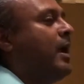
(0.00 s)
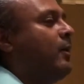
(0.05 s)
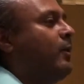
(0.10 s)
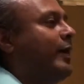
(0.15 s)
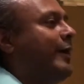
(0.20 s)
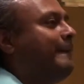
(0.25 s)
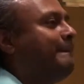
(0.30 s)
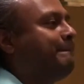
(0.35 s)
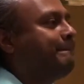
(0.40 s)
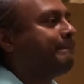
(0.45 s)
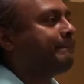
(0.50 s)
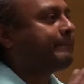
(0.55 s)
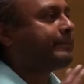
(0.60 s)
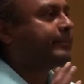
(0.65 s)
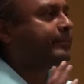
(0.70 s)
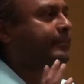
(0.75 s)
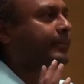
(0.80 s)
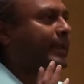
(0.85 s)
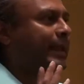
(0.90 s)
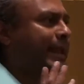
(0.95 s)
Well,
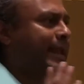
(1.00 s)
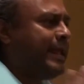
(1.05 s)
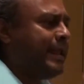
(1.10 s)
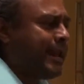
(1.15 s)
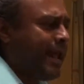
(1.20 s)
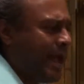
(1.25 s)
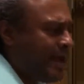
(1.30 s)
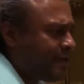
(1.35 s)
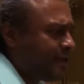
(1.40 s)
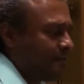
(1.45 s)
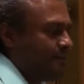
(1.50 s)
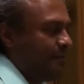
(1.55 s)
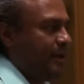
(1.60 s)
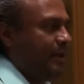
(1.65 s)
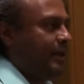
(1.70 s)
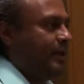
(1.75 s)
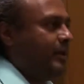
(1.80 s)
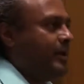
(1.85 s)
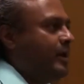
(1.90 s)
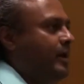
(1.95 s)
in
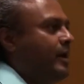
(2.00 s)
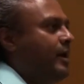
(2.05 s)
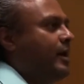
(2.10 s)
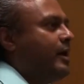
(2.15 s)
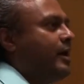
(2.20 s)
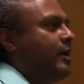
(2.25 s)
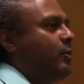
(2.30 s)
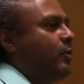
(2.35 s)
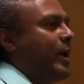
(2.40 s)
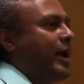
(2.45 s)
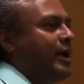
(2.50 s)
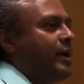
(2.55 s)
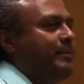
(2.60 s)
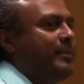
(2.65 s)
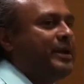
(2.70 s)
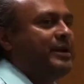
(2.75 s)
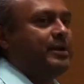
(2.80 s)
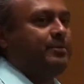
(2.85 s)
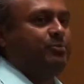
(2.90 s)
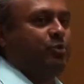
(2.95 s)
XP, a
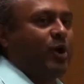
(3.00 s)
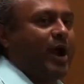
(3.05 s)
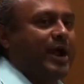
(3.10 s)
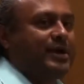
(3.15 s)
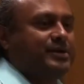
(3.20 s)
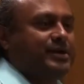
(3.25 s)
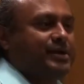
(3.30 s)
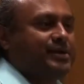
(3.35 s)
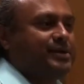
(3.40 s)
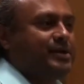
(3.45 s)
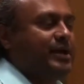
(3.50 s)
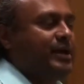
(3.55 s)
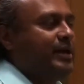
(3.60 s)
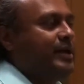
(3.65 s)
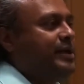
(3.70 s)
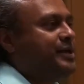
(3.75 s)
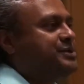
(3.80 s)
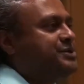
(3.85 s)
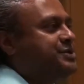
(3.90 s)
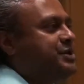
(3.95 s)
recommended practice
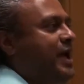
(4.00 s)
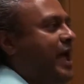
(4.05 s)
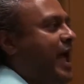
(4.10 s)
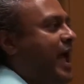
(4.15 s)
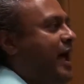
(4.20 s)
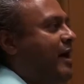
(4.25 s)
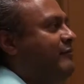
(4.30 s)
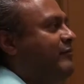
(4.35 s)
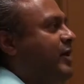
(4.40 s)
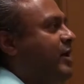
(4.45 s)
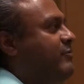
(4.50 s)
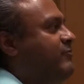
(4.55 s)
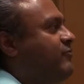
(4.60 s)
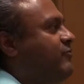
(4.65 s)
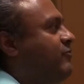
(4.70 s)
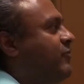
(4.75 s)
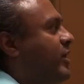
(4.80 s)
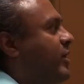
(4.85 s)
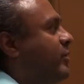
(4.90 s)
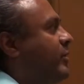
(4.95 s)
is to have
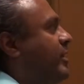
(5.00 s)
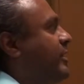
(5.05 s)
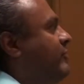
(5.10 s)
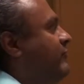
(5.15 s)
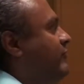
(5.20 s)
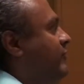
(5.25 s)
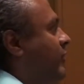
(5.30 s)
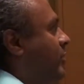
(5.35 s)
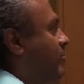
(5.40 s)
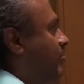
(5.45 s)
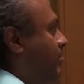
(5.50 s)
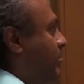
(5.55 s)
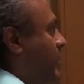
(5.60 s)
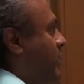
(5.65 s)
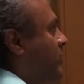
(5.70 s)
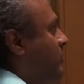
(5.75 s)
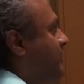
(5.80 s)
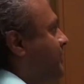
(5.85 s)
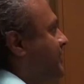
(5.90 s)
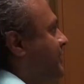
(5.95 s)
a very
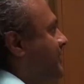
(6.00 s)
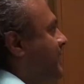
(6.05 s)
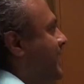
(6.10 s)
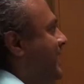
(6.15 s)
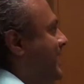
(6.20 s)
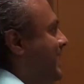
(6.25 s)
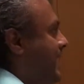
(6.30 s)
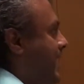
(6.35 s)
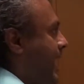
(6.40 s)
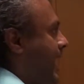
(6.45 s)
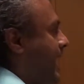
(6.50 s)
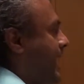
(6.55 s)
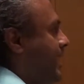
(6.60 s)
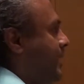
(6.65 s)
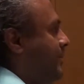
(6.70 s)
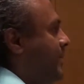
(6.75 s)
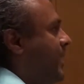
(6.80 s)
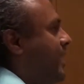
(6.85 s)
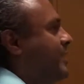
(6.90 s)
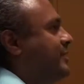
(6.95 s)
verbose name
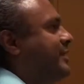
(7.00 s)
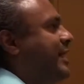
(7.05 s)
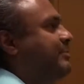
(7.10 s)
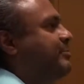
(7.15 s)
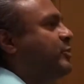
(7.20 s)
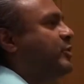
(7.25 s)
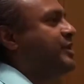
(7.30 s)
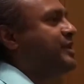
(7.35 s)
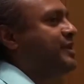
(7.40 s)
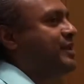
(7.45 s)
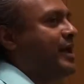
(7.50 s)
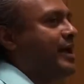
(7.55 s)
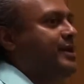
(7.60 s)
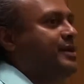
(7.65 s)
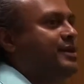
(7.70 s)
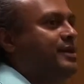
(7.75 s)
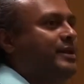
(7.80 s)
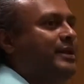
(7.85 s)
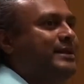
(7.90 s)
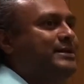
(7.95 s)
that
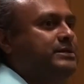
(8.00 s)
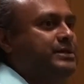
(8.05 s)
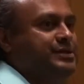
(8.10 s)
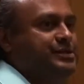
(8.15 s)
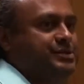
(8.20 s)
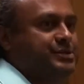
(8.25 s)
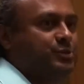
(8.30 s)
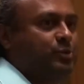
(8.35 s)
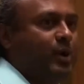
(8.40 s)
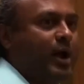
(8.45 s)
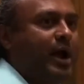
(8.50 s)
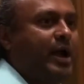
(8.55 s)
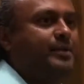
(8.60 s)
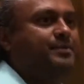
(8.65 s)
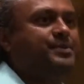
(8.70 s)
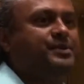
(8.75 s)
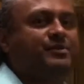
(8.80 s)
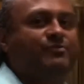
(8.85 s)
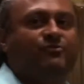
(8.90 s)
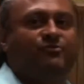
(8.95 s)
precisely
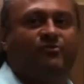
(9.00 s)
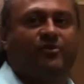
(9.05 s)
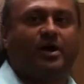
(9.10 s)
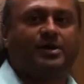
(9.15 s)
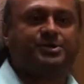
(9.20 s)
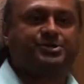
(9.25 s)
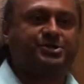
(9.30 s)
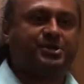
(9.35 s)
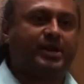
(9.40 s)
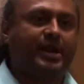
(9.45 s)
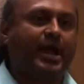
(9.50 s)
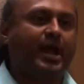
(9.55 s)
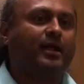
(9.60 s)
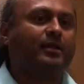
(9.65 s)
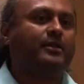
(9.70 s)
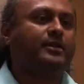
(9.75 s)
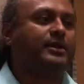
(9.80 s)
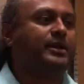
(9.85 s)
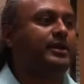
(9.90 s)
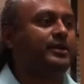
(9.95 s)
describes the
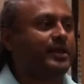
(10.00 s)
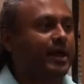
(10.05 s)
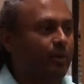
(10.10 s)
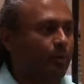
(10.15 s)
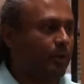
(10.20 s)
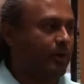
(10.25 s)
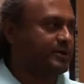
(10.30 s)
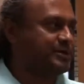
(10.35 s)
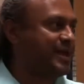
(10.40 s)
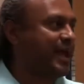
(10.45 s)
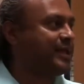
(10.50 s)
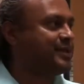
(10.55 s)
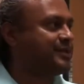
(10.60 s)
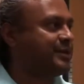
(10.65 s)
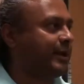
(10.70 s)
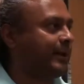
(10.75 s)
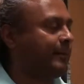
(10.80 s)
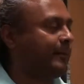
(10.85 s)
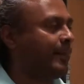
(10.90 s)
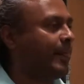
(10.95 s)
functionality that we're
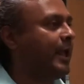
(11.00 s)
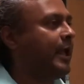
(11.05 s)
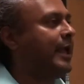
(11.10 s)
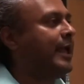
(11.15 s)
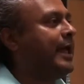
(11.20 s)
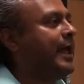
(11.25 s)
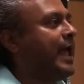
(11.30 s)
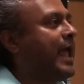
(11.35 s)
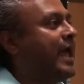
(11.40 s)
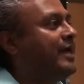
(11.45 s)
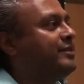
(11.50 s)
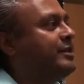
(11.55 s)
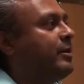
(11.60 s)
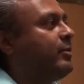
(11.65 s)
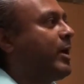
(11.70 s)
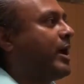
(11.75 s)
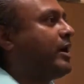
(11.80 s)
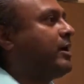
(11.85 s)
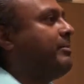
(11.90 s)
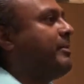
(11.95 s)
testing. And they
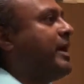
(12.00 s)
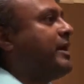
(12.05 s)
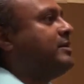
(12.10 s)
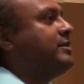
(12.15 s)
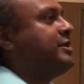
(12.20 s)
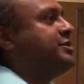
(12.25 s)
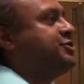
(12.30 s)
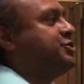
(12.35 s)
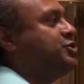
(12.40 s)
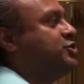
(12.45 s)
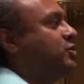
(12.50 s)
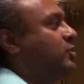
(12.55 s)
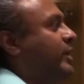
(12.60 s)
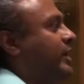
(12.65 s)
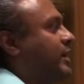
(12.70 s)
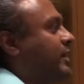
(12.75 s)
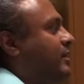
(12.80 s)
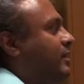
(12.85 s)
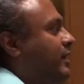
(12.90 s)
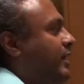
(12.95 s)
recommend that you do
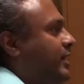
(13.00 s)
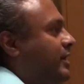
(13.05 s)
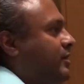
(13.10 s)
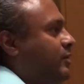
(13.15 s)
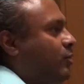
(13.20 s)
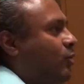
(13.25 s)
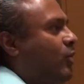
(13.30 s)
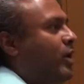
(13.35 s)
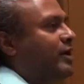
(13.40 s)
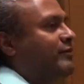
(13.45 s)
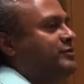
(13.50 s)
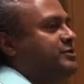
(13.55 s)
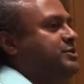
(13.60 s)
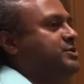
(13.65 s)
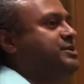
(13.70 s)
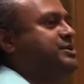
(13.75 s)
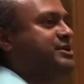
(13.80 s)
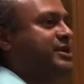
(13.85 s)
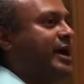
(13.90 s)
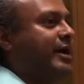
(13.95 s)
it in one of two
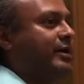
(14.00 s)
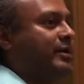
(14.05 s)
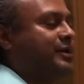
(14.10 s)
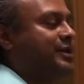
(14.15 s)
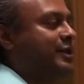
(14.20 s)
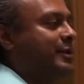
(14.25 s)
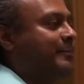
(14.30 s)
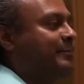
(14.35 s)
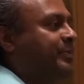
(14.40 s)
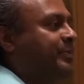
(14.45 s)
styles.